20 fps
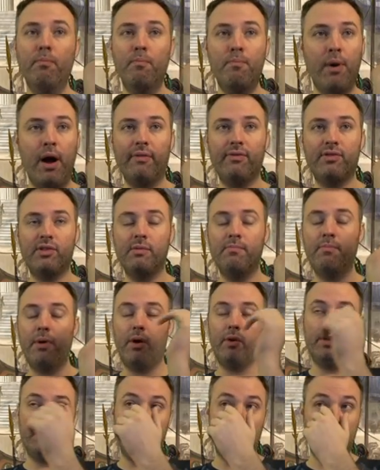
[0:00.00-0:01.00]
buffs and
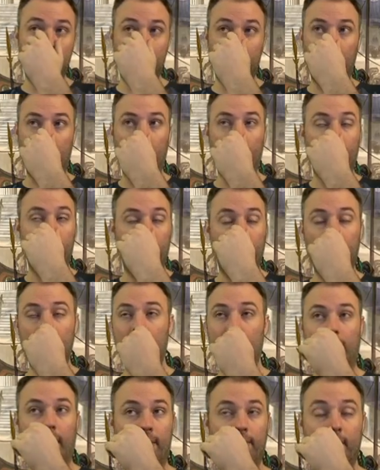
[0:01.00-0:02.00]
bonuses of the
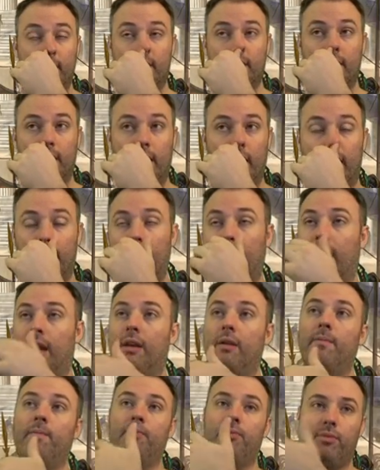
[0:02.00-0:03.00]
enchantment. And
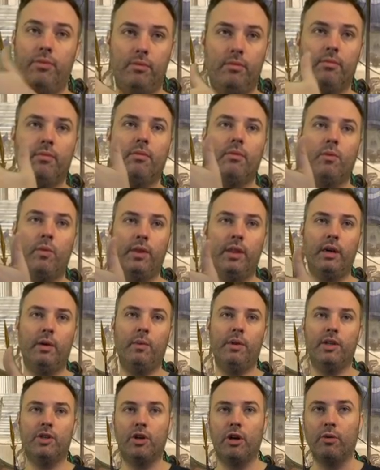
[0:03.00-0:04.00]
then when the,
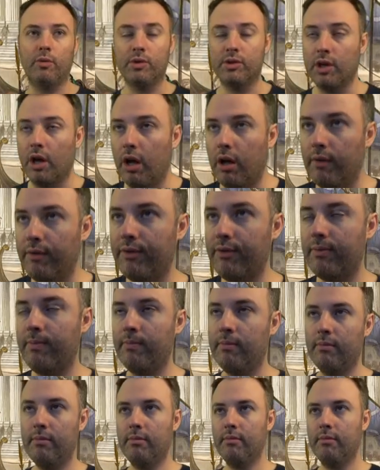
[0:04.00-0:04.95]
when the turn resolves,